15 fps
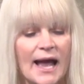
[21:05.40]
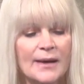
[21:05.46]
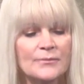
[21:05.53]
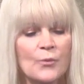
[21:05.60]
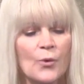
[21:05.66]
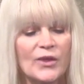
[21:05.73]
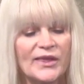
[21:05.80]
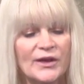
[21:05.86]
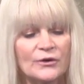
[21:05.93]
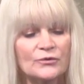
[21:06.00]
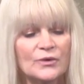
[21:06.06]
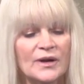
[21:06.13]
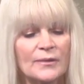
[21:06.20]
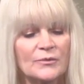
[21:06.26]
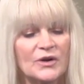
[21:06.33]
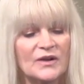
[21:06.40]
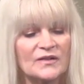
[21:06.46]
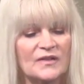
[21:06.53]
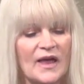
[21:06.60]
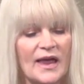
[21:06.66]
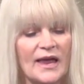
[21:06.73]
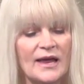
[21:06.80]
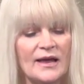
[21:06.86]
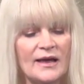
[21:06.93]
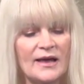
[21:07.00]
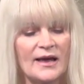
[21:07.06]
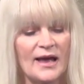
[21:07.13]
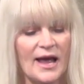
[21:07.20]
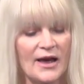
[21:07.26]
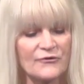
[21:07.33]
I'm, here's what I'm gonna say.
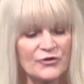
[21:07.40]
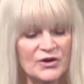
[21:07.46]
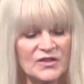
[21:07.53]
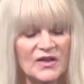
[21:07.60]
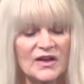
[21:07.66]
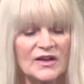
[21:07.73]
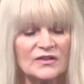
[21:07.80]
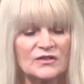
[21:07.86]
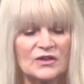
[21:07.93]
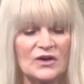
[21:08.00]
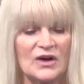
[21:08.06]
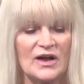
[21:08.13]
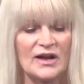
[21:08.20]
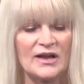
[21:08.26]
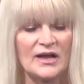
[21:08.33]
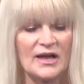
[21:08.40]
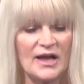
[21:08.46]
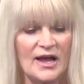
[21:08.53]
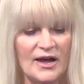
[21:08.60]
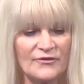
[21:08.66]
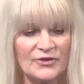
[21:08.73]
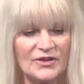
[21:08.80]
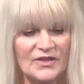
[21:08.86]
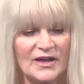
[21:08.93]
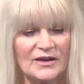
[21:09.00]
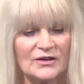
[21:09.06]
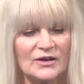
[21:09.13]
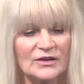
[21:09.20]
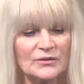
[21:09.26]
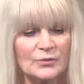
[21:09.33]
Everything is good,
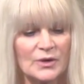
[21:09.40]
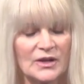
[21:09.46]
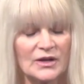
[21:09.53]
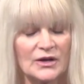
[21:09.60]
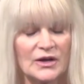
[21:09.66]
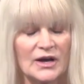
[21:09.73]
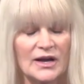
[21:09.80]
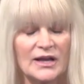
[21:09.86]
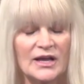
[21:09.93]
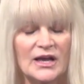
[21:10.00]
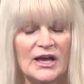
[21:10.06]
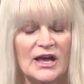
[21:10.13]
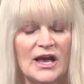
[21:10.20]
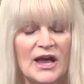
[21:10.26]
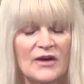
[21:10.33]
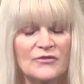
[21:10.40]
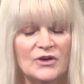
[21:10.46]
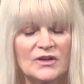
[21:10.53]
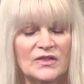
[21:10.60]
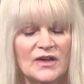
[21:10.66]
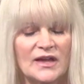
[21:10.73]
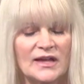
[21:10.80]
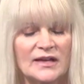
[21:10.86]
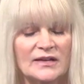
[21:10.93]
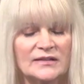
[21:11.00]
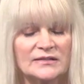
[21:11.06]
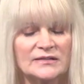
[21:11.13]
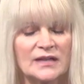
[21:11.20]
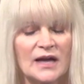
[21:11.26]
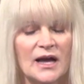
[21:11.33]
everything looks really good, everything
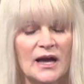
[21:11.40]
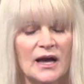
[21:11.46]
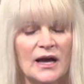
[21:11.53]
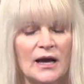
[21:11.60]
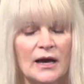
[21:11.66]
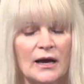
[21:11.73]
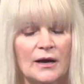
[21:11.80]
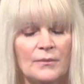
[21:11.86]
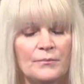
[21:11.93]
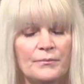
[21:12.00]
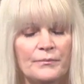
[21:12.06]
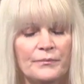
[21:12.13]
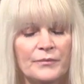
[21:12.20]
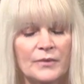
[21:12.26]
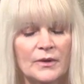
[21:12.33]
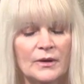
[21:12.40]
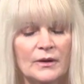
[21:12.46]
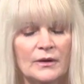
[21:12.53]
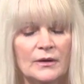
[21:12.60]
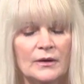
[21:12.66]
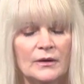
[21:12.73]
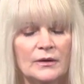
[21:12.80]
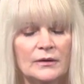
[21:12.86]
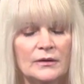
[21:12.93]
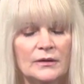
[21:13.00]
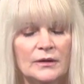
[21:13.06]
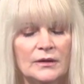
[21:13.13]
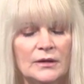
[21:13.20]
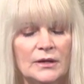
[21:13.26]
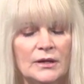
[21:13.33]
is, uh,
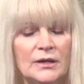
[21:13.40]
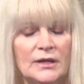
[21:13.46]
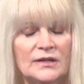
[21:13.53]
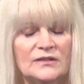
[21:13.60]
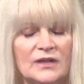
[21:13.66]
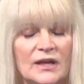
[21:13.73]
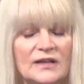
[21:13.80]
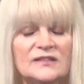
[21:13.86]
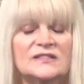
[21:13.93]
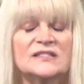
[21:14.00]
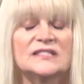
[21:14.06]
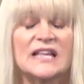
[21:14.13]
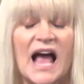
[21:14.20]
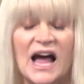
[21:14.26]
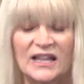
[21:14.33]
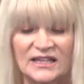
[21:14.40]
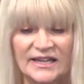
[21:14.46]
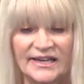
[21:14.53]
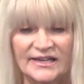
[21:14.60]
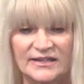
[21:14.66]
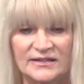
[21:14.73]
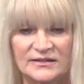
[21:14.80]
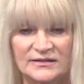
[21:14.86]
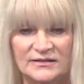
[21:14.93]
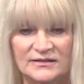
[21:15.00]
it, it's, it's solid,